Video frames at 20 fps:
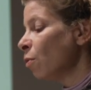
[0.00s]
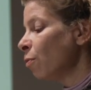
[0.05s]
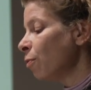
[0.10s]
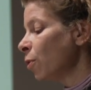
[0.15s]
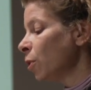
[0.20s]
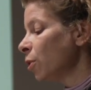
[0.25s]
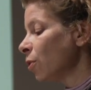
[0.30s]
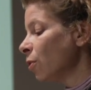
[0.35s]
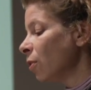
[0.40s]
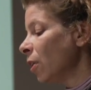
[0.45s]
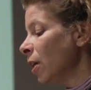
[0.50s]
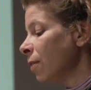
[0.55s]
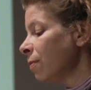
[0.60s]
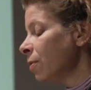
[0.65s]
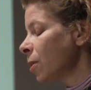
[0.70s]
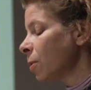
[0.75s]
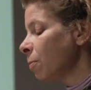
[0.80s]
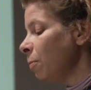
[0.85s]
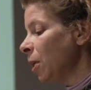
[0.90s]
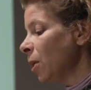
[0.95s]

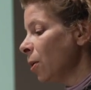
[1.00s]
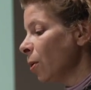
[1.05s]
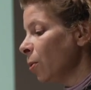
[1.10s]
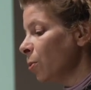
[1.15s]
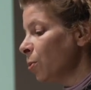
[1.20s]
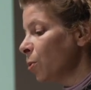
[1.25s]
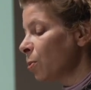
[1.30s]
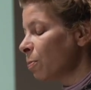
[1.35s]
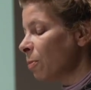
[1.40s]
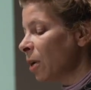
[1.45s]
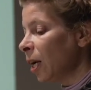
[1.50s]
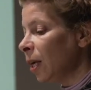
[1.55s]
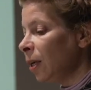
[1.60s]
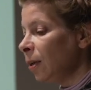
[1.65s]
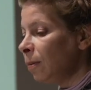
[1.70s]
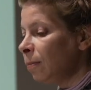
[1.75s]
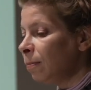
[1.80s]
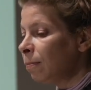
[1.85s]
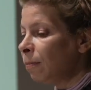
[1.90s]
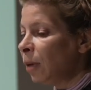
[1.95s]
photographs, because
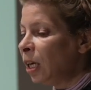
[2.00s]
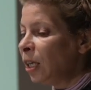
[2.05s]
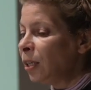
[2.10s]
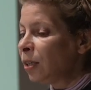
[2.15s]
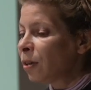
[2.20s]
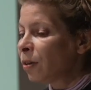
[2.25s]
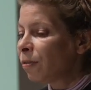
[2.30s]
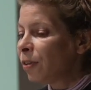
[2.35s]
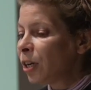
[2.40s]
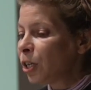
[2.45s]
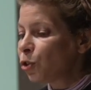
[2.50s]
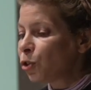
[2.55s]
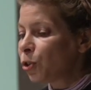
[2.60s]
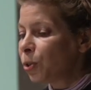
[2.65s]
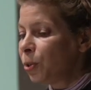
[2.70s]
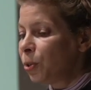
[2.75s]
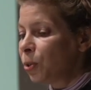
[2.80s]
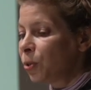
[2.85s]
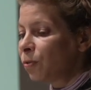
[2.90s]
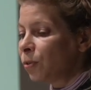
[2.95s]
my main
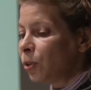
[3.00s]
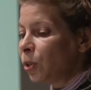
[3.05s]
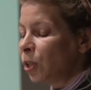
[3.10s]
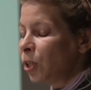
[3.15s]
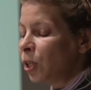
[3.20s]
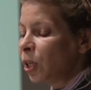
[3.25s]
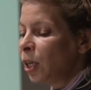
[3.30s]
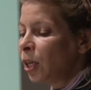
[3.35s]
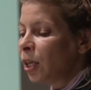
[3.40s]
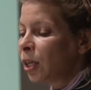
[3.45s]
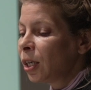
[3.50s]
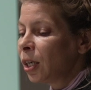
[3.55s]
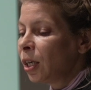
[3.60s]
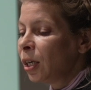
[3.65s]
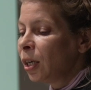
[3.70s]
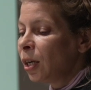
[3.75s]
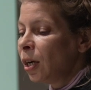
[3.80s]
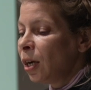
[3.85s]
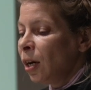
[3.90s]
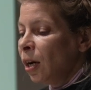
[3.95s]
questions were,
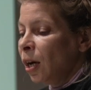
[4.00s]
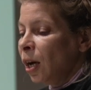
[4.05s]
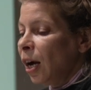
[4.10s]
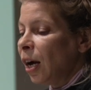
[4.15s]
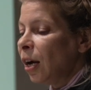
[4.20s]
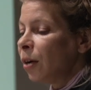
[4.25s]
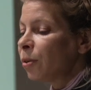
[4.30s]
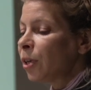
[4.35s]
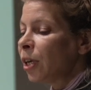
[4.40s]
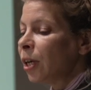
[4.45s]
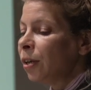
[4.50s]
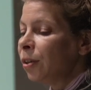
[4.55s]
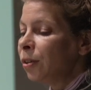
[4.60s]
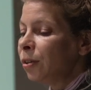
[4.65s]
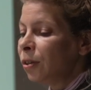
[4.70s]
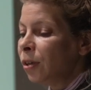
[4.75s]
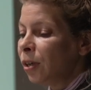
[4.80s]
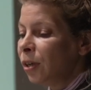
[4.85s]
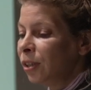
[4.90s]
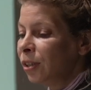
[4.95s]
how
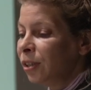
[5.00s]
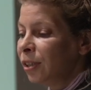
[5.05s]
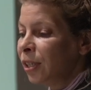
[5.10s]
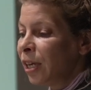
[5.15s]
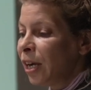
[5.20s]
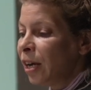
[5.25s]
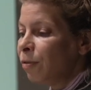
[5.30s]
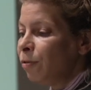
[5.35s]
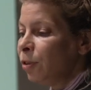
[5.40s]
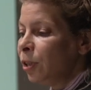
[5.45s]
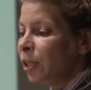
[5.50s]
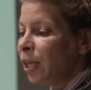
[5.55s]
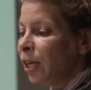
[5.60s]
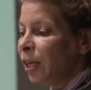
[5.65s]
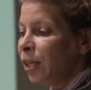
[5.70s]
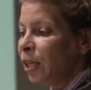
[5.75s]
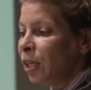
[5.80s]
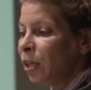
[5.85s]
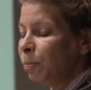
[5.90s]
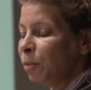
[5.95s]
can an
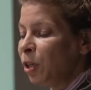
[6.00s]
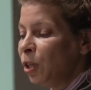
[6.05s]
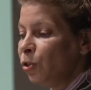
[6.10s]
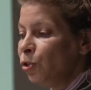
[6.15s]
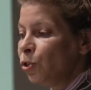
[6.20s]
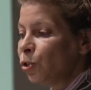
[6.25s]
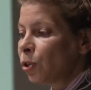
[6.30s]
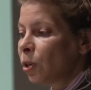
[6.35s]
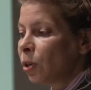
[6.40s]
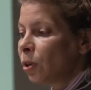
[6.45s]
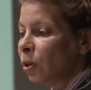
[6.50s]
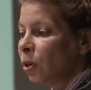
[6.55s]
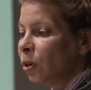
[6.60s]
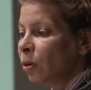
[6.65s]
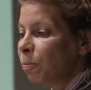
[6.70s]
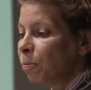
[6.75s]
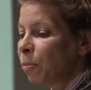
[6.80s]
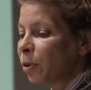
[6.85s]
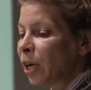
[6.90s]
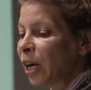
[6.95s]
everyday image,
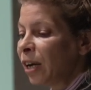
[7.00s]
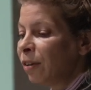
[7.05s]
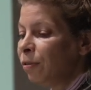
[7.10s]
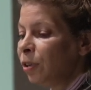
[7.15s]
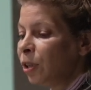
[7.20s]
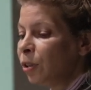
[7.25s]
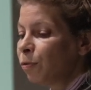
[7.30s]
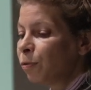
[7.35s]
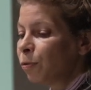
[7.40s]
a private